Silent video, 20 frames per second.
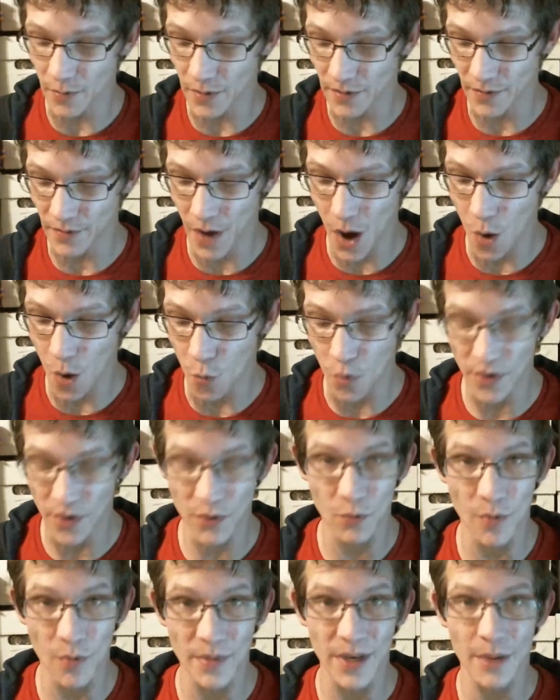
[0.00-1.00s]
we've got
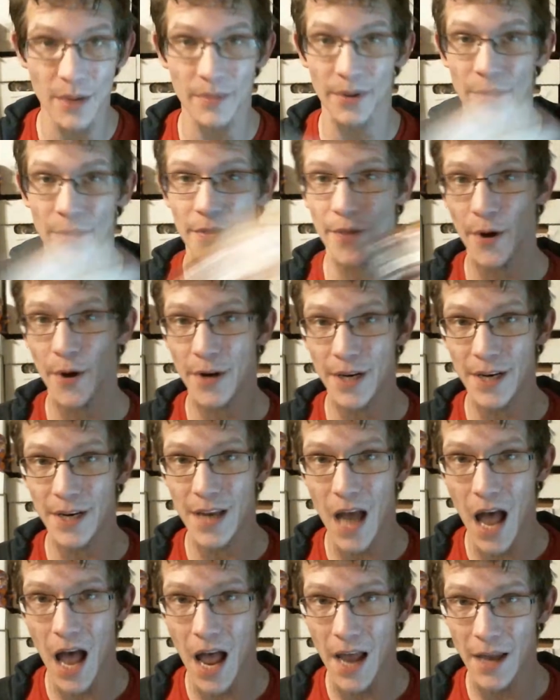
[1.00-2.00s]
Wonder Woman number
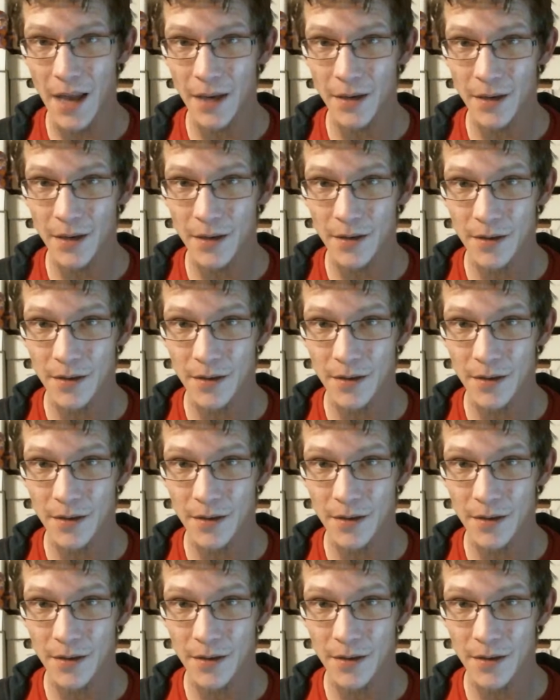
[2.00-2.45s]
39.